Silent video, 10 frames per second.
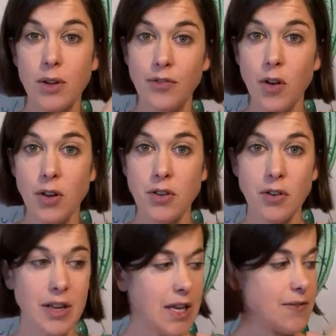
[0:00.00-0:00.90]
will fall on
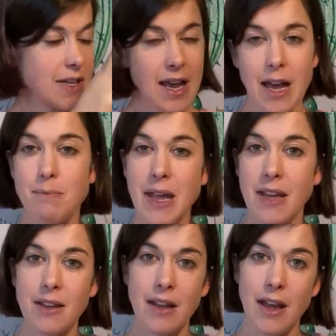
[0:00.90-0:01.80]
your leaves and
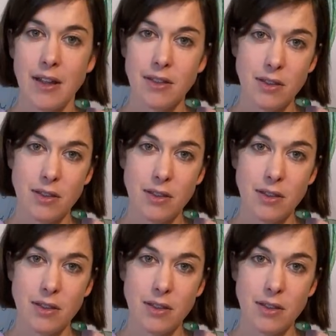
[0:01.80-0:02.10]
make uh,